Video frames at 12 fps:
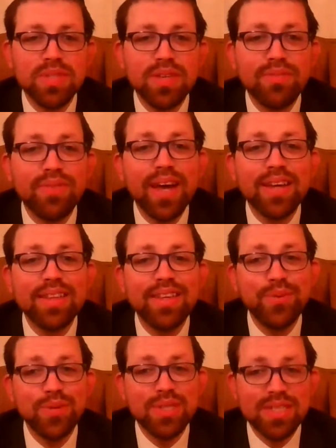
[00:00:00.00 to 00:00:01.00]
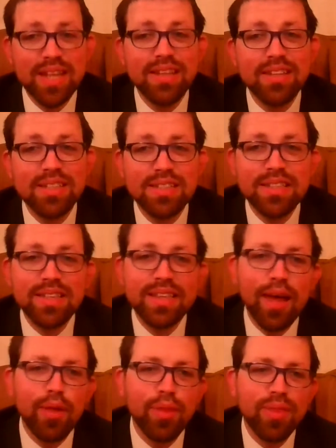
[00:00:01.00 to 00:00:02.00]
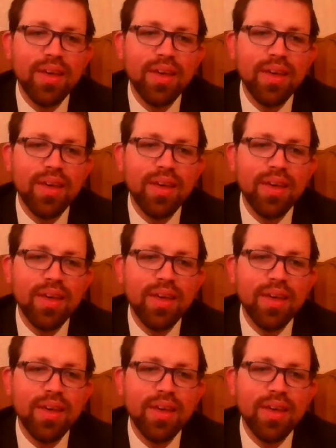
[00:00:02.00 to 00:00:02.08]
In fact, he was sentenced to death.